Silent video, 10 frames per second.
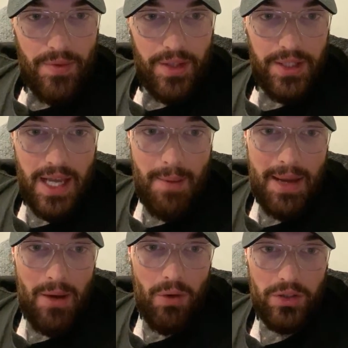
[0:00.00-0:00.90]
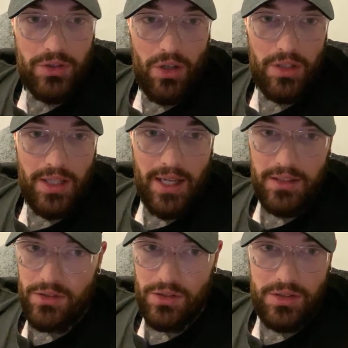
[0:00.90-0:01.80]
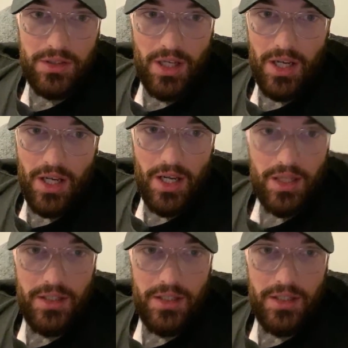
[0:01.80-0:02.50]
Yeah, man. Well, Scott, yeah, just come